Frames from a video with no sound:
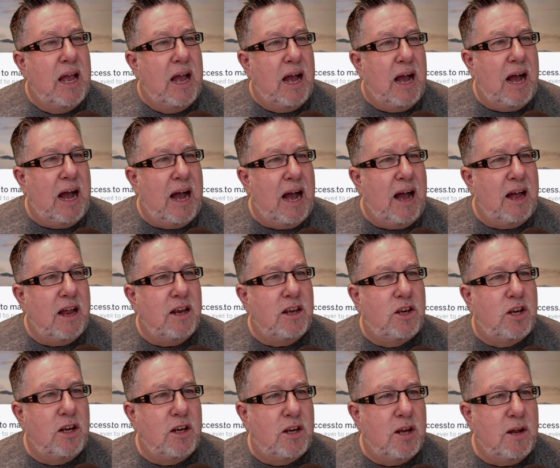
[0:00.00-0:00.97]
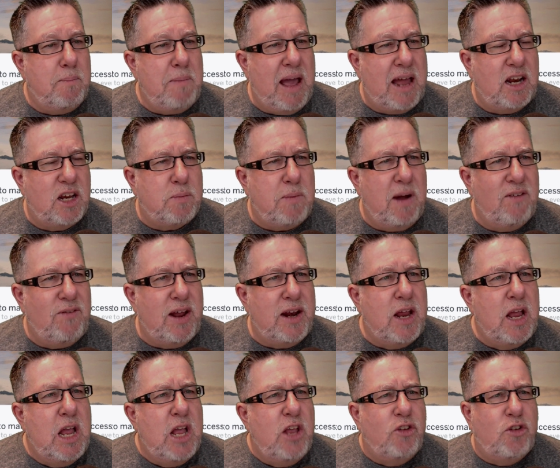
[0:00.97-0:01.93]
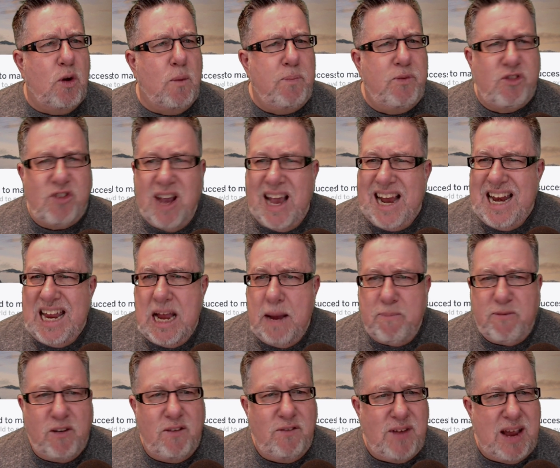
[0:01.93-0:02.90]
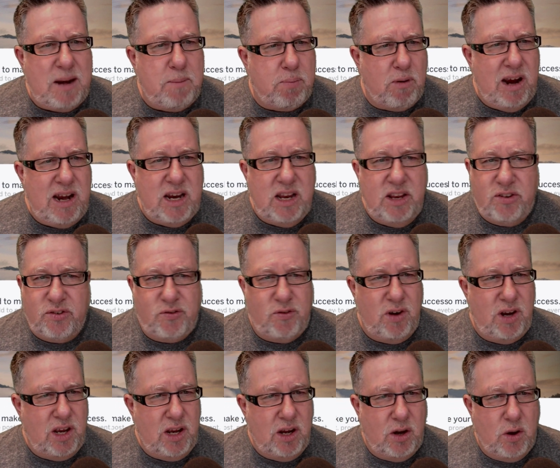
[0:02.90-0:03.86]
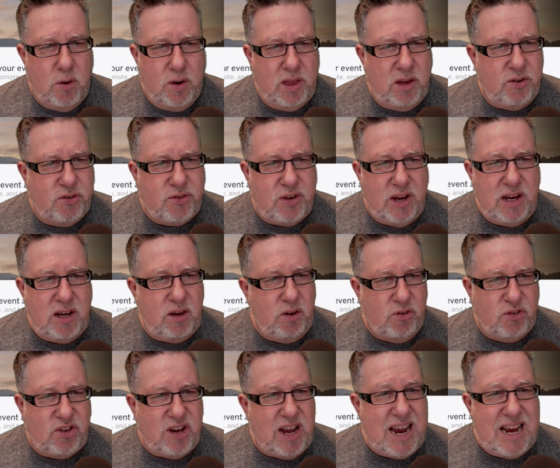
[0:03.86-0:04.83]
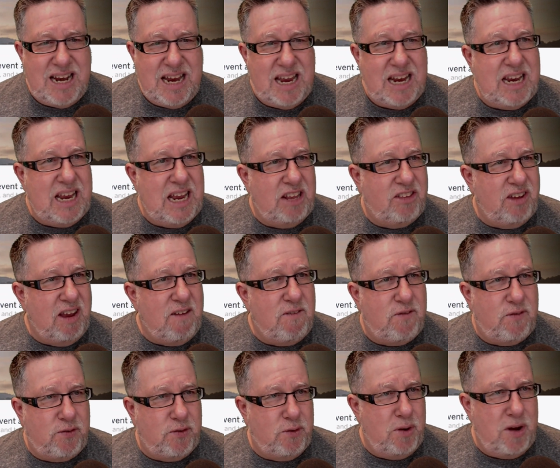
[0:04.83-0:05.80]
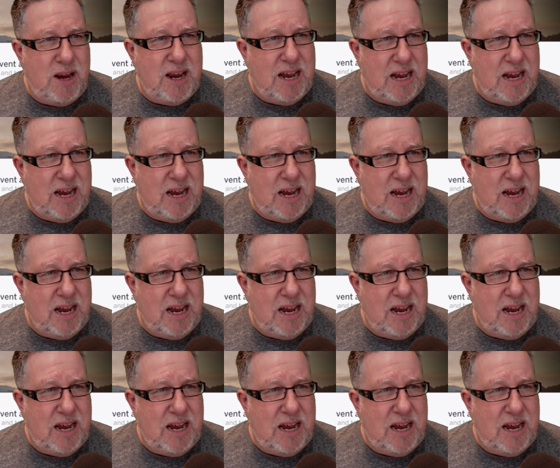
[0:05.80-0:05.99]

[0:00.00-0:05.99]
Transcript: to manage my event. So signing up for Eventbrite is free. You go to their site, you sign in, it's a free